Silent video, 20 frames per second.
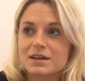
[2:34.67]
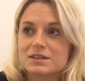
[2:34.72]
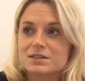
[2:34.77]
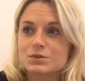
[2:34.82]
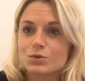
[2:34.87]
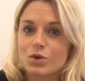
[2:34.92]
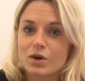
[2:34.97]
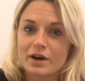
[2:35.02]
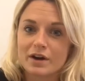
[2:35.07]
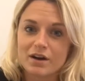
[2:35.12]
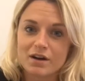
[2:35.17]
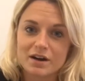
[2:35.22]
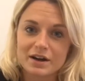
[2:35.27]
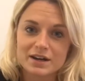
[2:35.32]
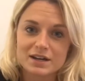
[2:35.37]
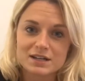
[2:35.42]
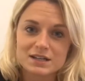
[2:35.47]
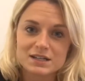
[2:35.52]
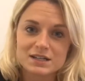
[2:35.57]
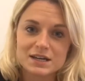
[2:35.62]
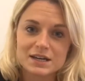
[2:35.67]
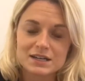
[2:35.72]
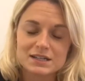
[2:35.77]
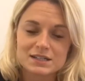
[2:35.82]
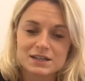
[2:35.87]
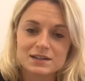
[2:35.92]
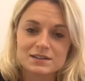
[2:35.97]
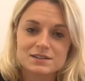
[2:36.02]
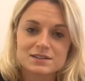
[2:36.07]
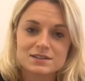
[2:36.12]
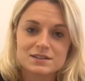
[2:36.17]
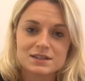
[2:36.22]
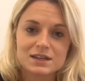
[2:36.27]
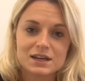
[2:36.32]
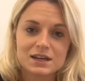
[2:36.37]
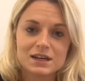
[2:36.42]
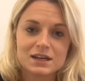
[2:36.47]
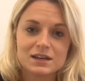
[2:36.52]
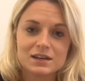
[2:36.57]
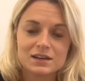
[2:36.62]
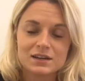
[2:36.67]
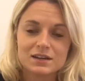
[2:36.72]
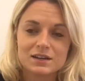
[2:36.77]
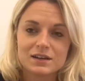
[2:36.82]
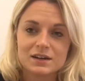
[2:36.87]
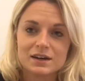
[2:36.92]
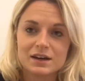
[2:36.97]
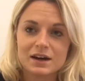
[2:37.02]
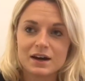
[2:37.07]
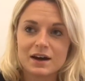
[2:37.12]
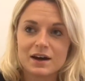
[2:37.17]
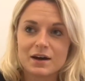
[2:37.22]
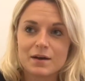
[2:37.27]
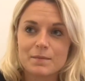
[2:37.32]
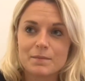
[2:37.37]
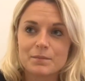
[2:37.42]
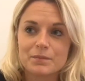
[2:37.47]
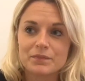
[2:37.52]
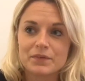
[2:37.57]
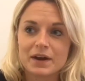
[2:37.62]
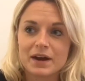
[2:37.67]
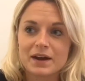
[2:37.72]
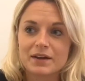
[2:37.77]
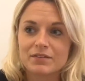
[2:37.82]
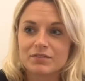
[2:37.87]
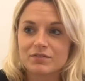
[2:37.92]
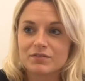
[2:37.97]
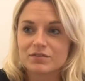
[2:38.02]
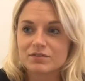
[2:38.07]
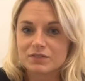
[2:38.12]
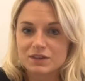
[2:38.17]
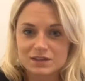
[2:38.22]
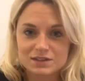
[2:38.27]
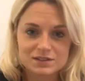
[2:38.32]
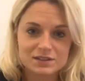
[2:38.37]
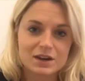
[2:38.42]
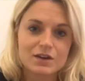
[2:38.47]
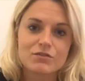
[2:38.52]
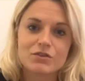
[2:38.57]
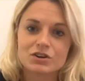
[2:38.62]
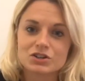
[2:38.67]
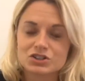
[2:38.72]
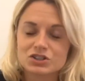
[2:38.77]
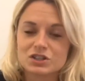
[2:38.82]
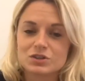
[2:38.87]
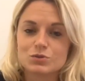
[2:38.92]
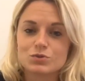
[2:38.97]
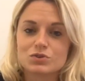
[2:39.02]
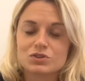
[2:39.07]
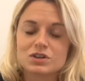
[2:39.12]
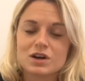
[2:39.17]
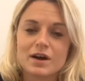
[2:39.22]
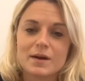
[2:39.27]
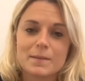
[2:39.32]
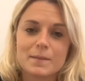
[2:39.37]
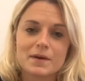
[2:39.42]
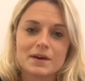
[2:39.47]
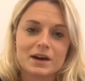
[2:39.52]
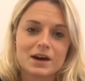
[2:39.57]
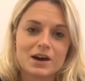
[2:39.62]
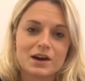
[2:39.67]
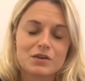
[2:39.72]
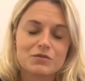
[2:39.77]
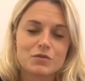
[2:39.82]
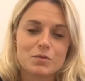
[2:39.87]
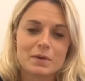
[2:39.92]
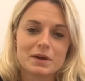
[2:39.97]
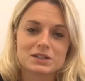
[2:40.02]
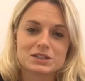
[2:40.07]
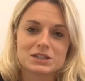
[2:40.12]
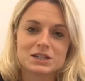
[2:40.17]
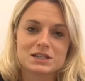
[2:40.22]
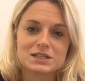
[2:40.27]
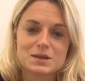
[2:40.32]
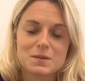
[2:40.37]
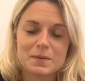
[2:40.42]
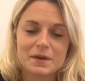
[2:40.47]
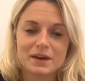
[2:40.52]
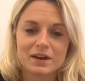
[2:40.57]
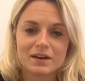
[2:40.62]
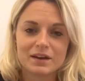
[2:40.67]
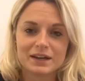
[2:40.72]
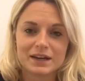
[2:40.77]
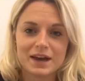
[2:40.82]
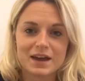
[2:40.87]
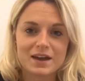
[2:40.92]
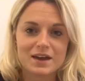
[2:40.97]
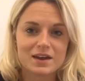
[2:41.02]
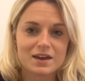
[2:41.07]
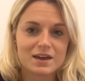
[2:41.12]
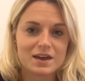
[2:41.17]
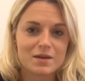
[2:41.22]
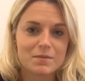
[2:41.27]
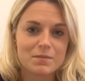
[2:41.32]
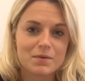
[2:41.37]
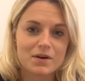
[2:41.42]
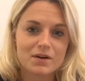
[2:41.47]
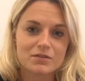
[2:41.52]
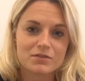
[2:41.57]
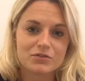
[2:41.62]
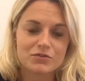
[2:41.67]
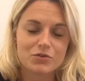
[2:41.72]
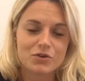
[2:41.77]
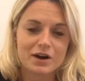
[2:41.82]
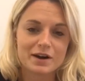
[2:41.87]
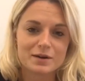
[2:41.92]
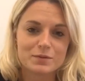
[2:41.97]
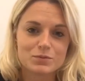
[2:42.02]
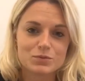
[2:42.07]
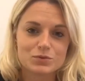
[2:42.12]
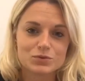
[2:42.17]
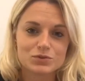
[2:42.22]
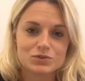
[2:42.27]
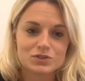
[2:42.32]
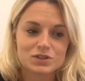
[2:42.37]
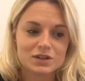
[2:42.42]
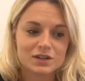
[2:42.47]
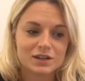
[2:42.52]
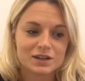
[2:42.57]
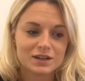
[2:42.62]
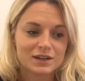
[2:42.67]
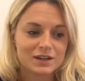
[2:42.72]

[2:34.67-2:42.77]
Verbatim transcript: it's quite high in intensity, um, and things get rushed in all the time. I kind of imagine it's a bit like A and E, but for animals.